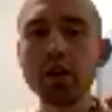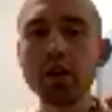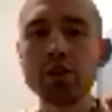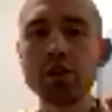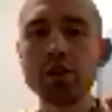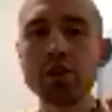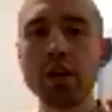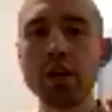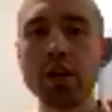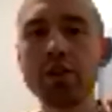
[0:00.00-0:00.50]

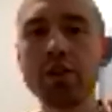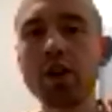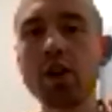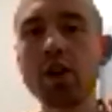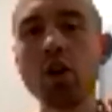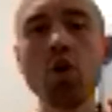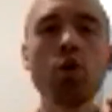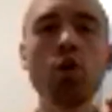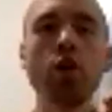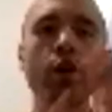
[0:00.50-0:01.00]
It's not that,
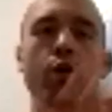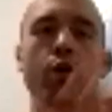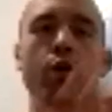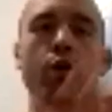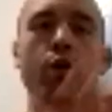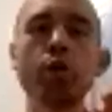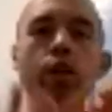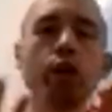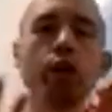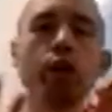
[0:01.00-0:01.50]
oh, like
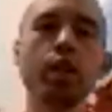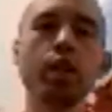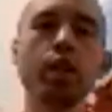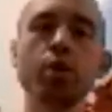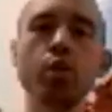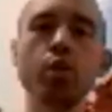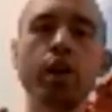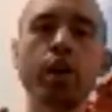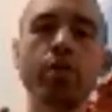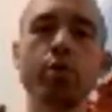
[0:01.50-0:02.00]
we can
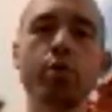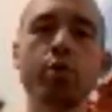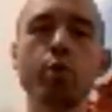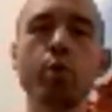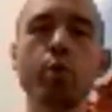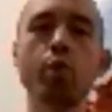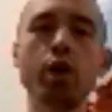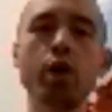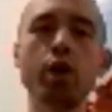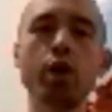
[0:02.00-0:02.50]
eat
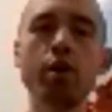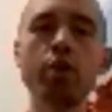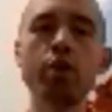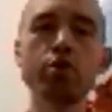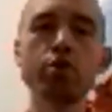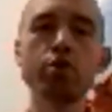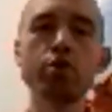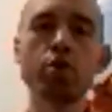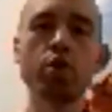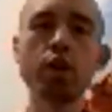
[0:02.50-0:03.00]
whatever we
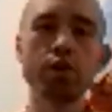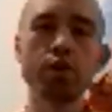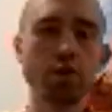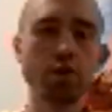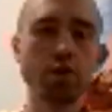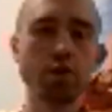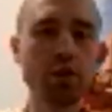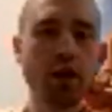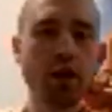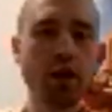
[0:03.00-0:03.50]
want so long as
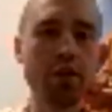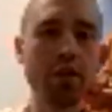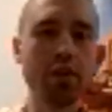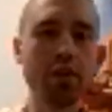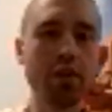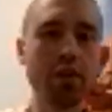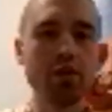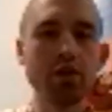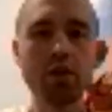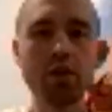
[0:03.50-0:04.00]
it's not
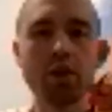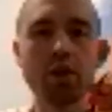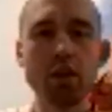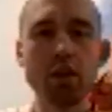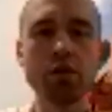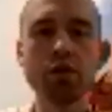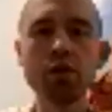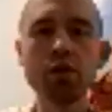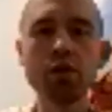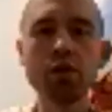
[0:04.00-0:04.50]
this, this, and
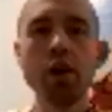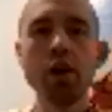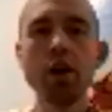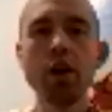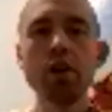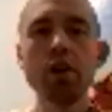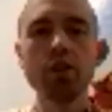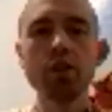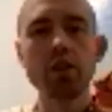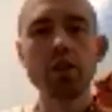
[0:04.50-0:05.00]
this.
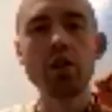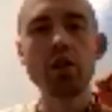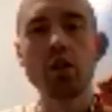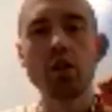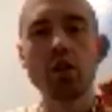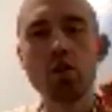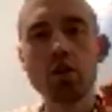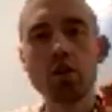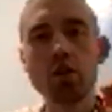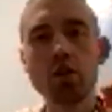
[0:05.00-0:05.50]
It's like,
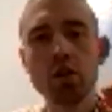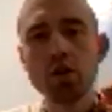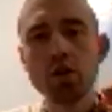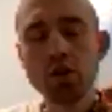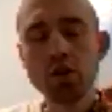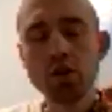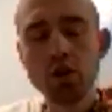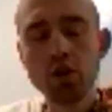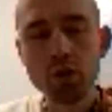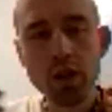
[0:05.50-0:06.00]
no,
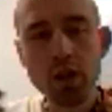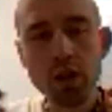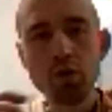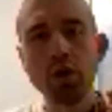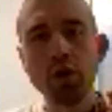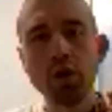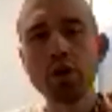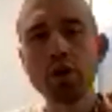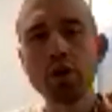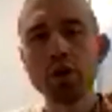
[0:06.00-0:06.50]
you eat
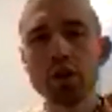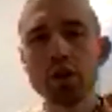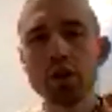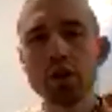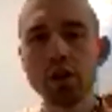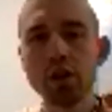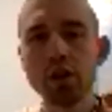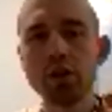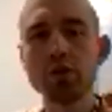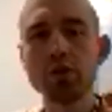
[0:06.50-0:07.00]
what Krishna
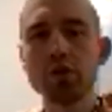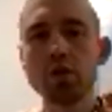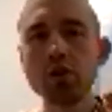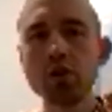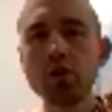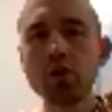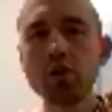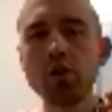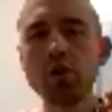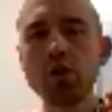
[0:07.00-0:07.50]

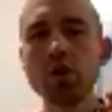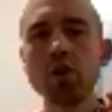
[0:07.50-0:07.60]
eats,